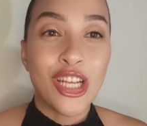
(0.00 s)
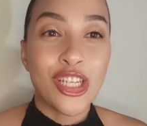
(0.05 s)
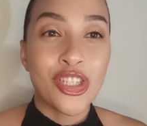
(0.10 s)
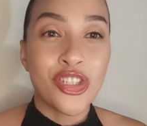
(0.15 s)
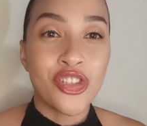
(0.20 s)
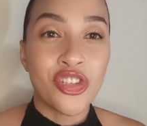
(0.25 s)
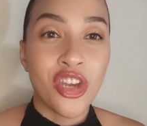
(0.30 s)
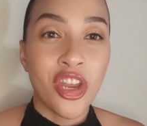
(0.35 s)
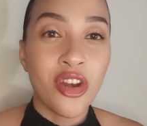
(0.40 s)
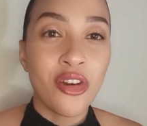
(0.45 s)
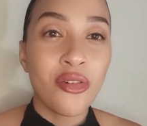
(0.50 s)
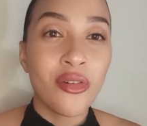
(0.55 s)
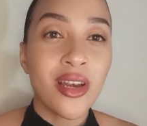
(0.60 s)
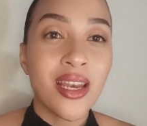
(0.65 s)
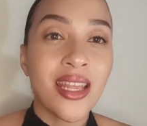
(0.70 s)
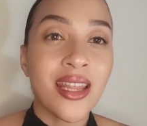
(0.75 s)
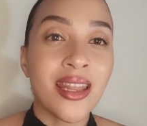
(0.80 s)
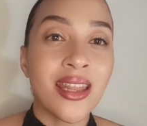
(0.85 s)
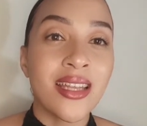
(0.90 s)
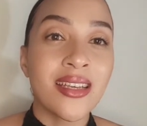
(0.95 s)

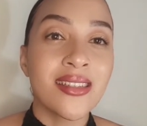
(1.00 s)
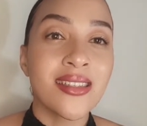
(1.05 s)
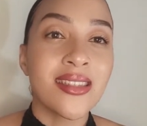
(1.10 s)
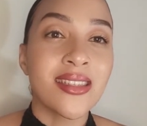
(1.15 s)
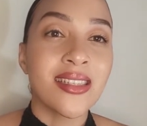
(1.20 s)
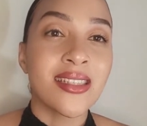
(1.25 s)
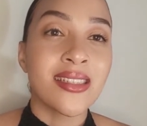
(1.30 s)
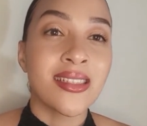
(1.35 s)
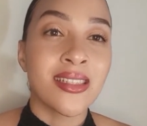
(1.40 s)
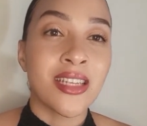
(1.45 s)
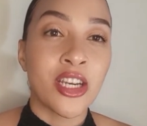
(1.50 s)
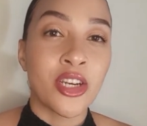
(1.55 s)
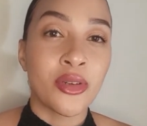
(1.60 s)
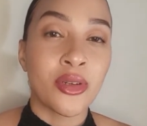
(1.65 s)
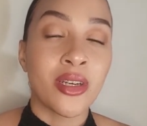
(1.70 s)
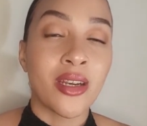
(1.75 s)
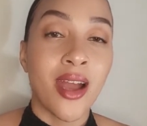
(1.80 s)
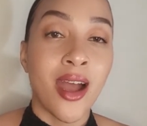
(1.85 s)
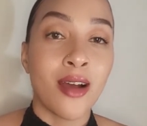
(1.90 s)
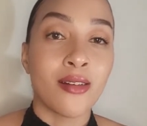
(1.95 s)
Generally, this is
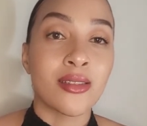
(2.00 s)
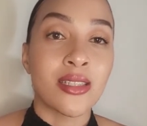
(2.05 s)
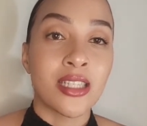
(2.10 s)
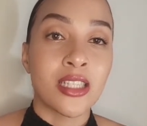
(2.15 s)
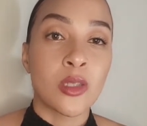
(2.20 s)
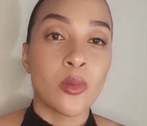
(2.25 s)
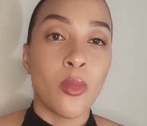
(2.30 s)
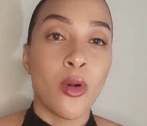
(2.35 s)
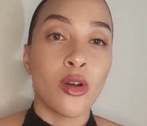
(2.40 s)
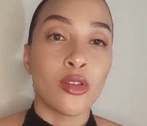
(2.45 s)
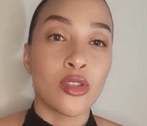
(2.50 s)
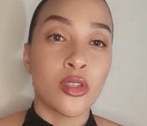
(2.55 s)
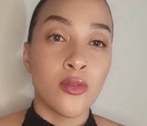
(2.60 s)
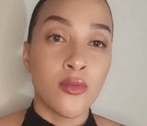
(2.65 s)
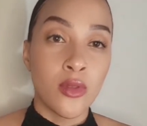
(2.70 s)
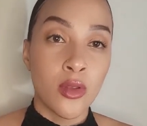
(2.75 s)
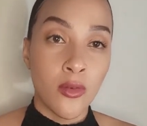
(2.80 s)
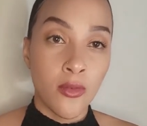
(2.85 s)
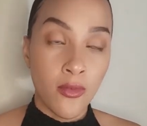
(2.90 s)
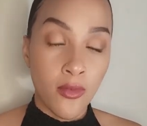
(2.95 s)
carried out as part of
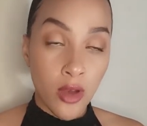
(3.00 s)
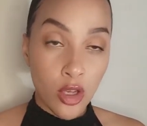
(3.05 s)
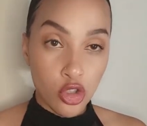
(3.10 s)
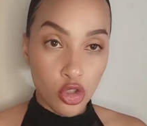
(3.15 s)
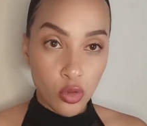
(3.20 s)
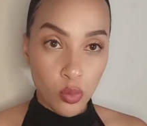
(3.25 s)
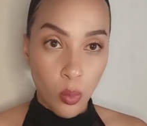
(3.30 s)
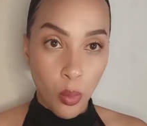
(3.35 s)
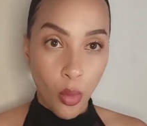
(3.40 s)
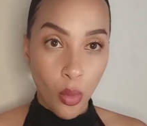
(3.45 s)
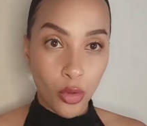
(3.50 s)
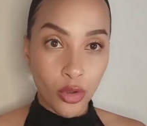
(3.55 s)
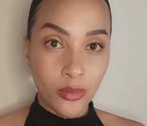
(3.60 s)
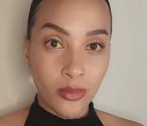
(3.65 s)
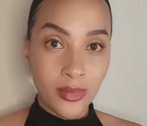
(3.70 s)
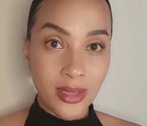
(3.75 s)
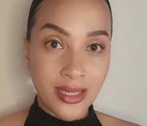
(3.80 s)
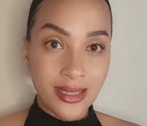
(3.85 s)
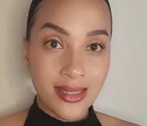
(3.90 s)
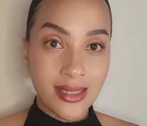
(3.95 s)
the first board
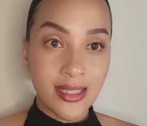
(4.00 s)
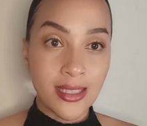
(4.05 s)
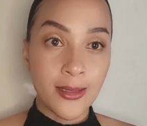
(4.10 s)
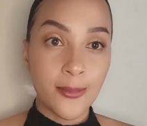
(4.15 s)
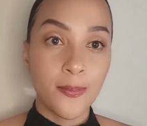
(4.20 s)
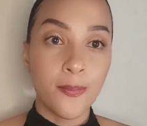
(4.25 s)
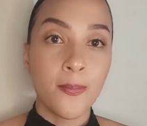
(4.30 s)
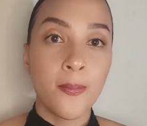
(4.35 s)
meeting.